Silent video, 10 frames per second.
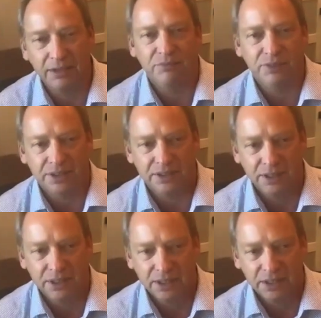benefit
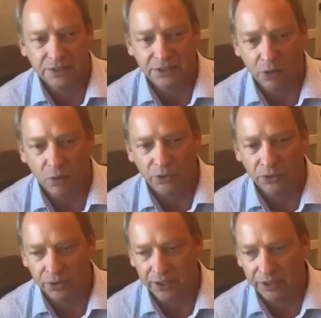the
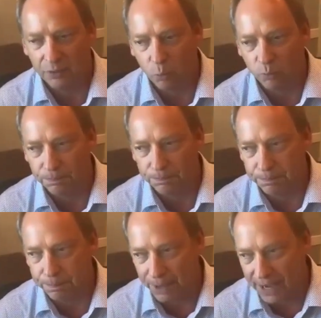owner in
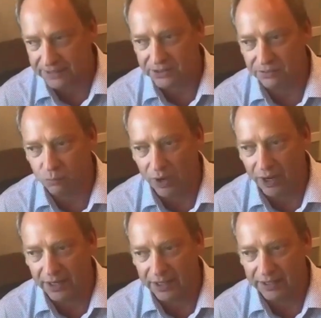positive
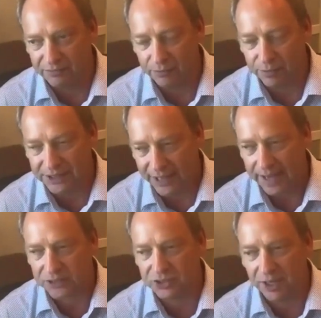way from a
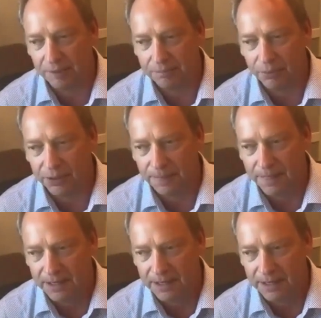tax standpoint,